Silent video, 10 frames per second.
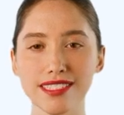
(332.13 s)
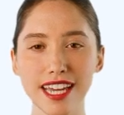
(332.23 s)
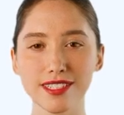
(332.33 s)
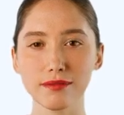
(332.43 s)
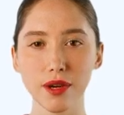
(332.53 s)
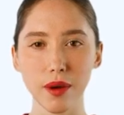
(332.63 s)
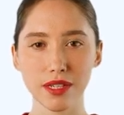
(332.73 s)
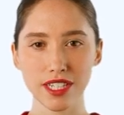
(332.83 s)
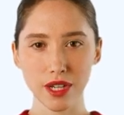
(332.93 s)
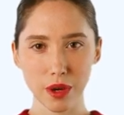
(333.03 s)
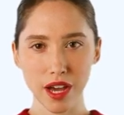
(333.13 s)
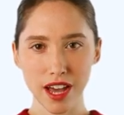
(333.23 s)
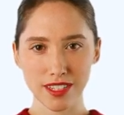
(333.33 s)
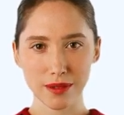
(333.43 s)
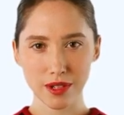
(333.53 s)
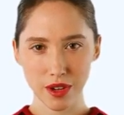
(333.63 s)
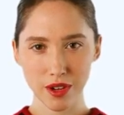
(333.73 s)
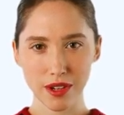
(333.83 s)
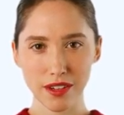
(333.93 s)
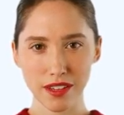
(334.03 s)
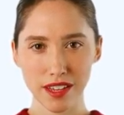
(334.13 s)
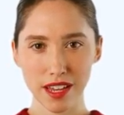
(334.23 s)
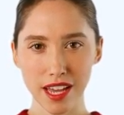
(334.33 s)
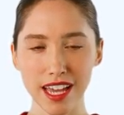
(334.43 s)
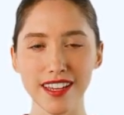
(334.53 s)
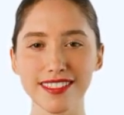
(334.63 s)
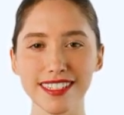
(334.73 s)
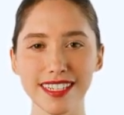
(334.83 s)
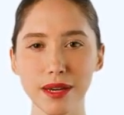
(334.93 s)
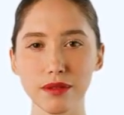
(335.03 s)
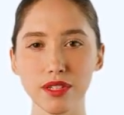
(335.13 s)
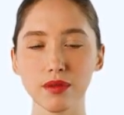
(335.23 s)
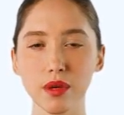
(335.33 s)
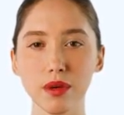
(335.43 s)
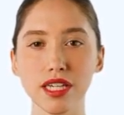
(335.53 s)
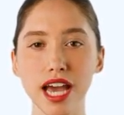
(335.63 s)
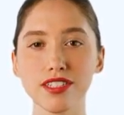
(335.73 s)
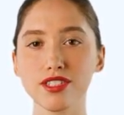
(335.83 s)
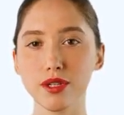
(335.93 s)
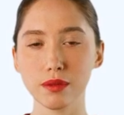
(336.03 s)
add some properties to our custom tool. In this example, we will add two